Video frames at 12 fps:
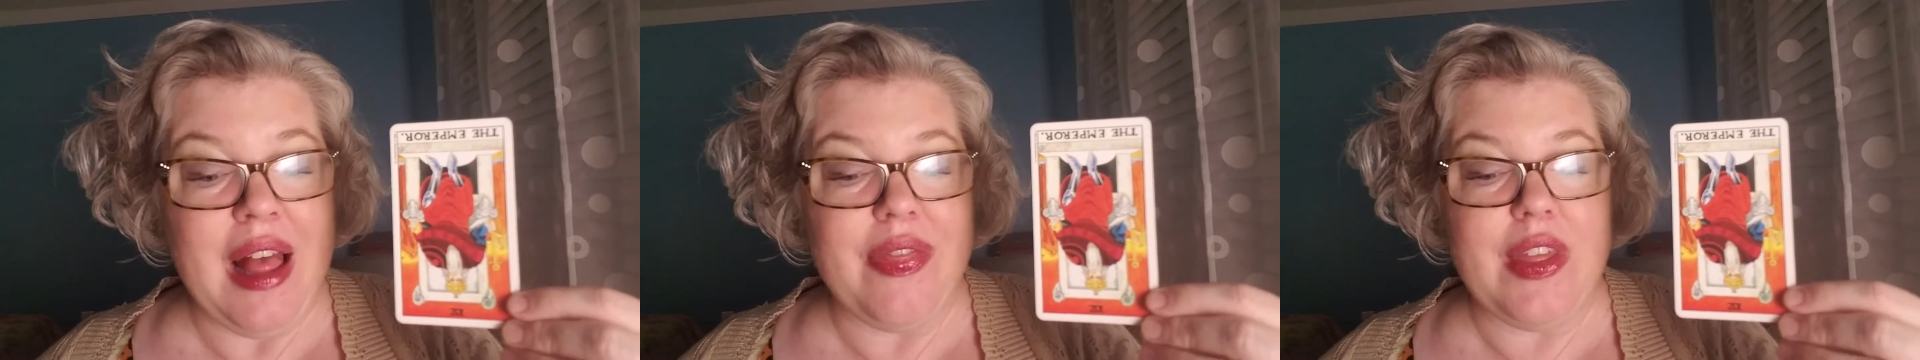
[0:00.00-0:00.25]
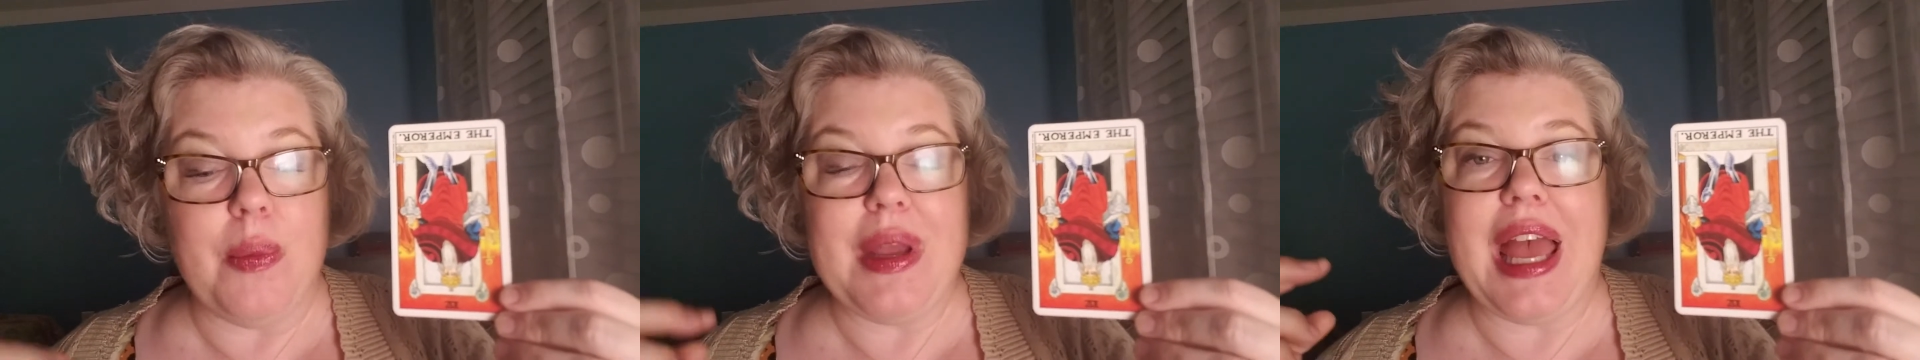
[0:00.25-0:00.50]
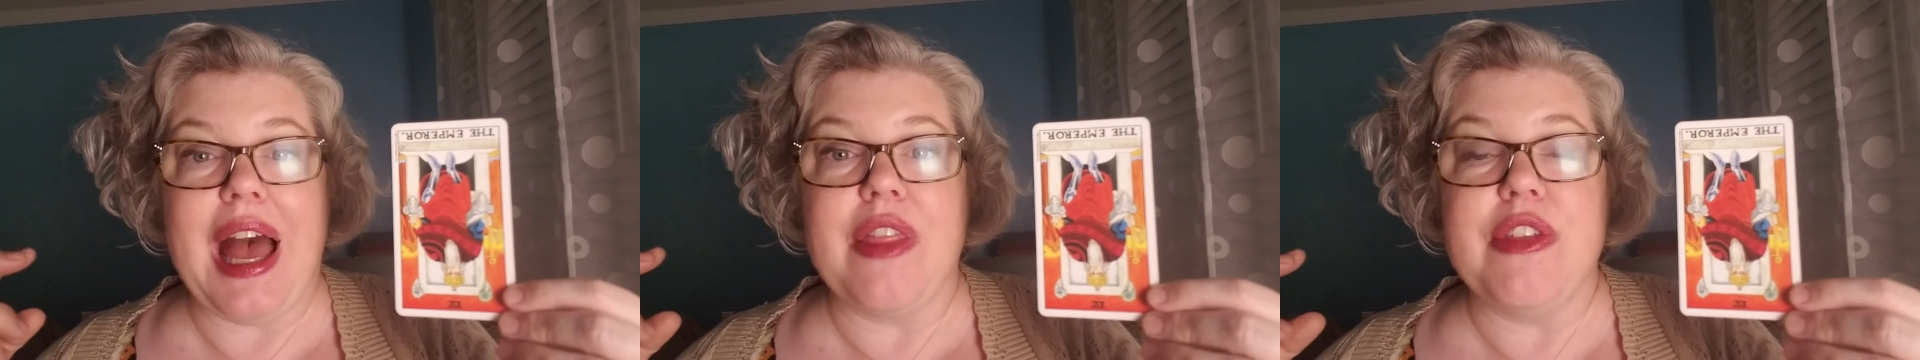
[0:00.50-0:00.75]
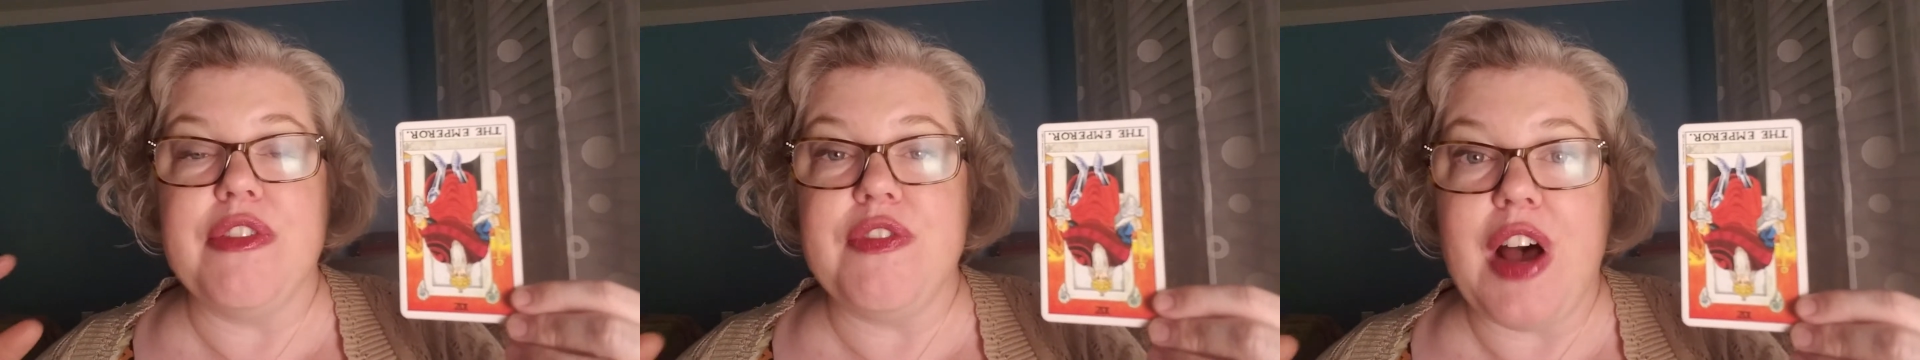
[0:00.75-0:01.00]
Then we had
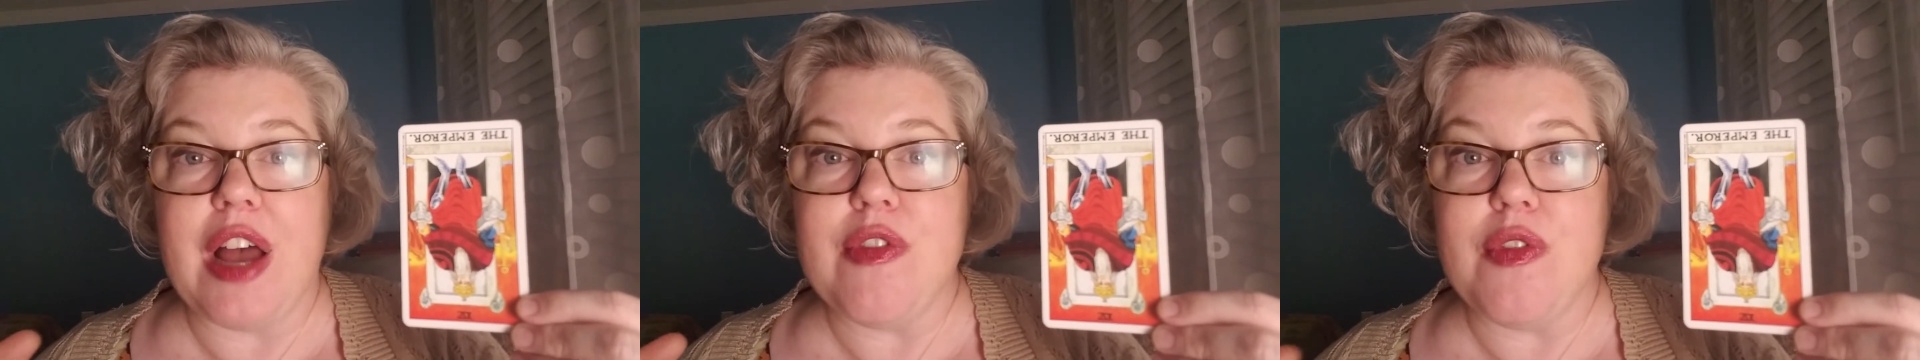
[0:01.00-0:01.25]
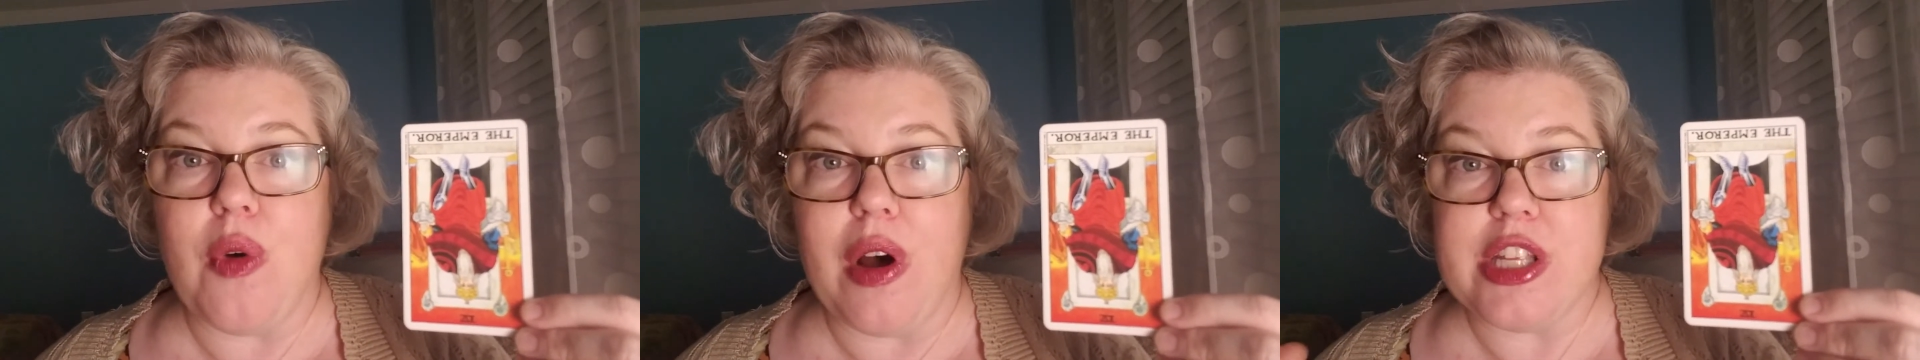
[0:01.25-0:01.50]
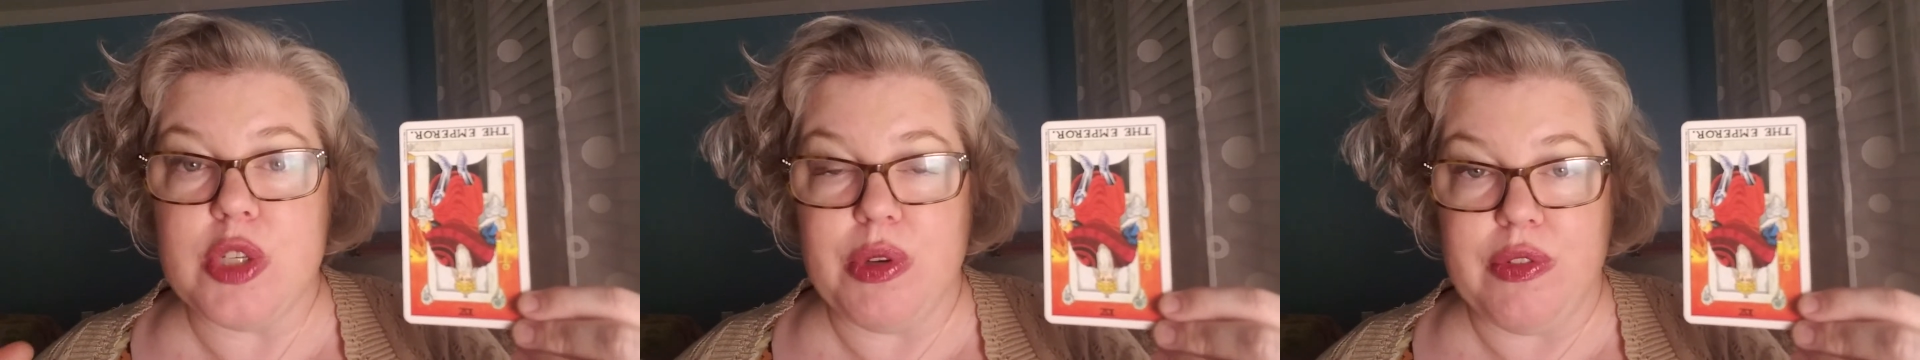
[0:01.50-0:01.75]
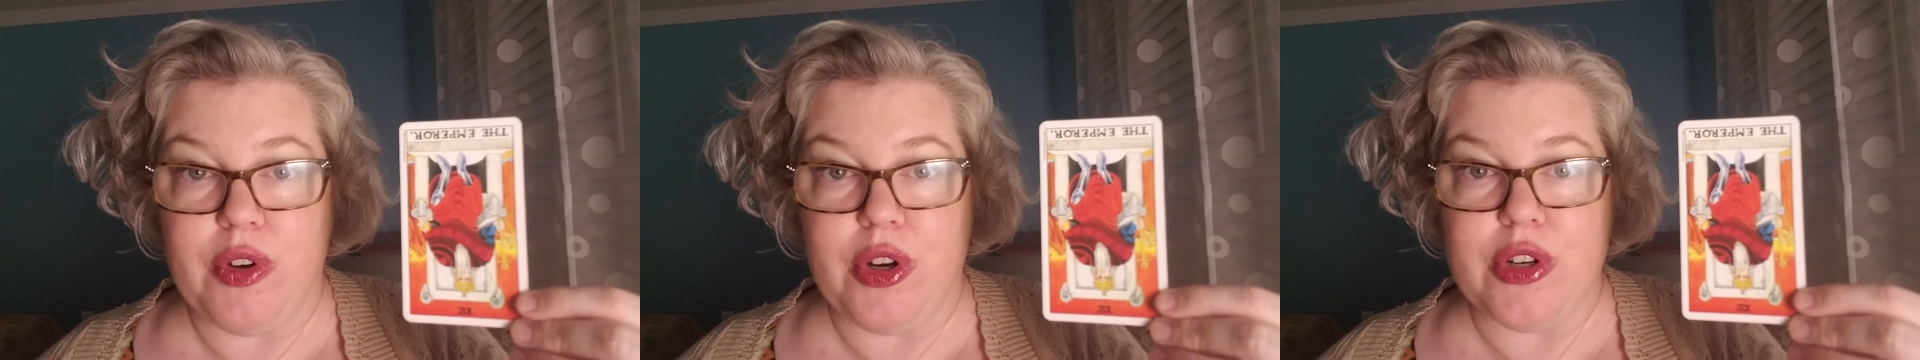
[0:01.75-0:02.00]
the Five of Wands
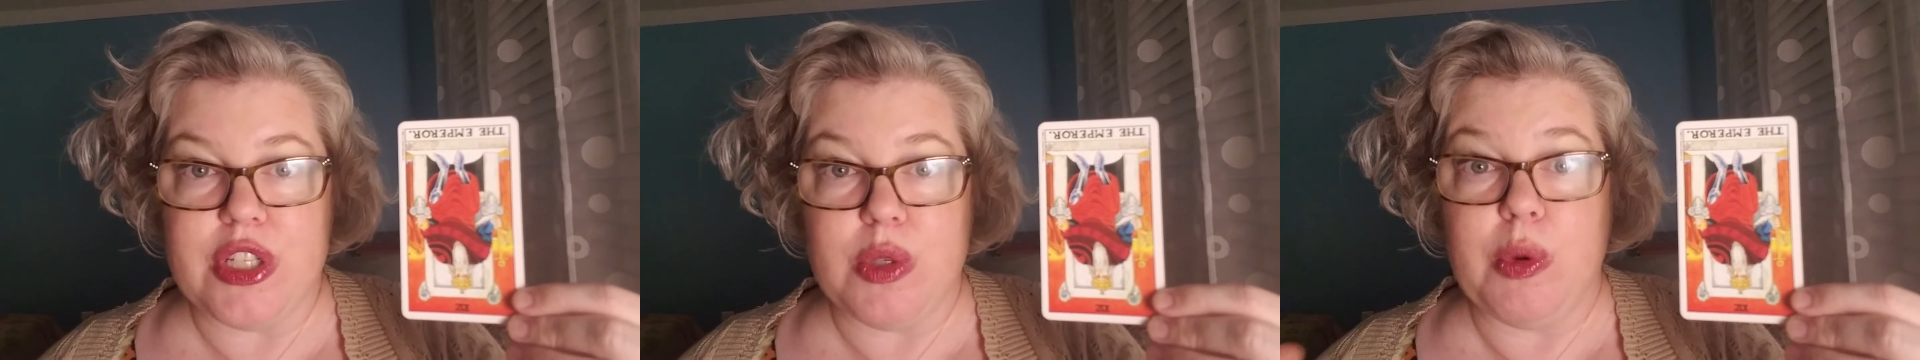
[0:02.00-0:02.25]
reversed,